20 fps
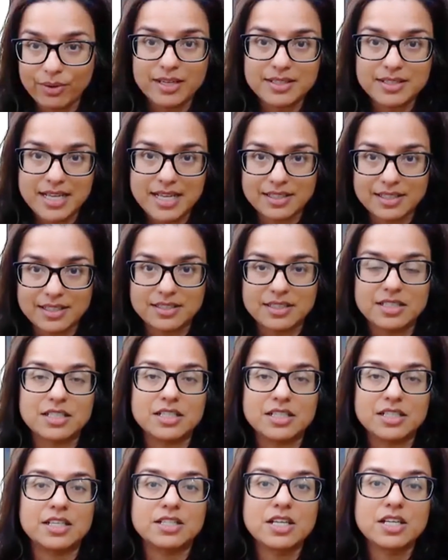has access
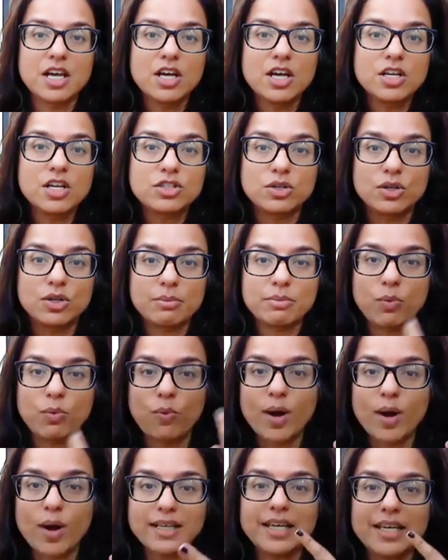to this. So number
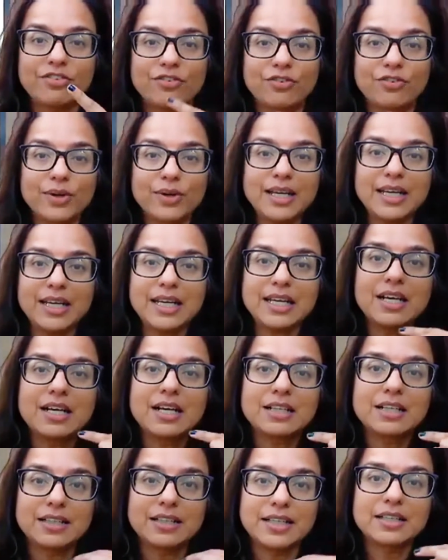one, get a free
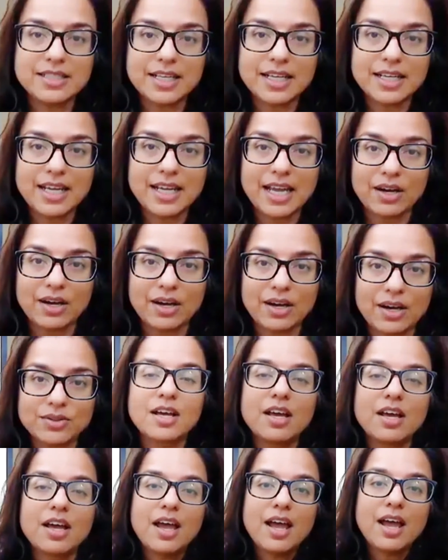LinkedIn account.
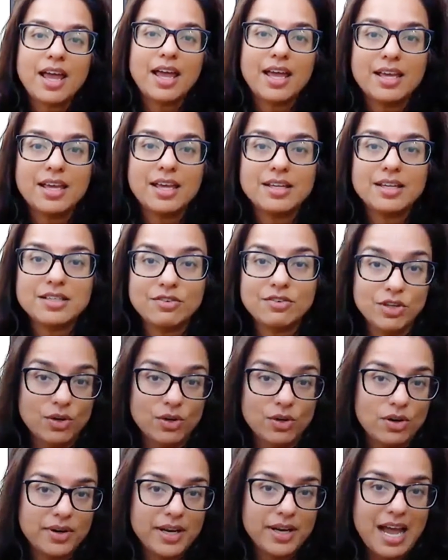And if you
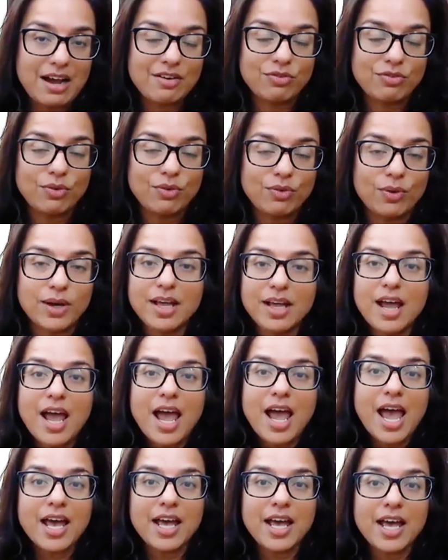don't already have one,
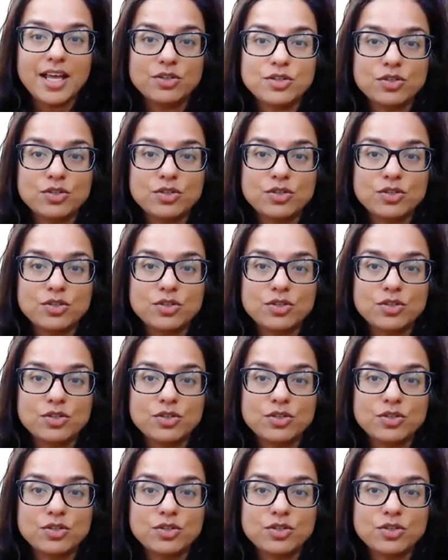and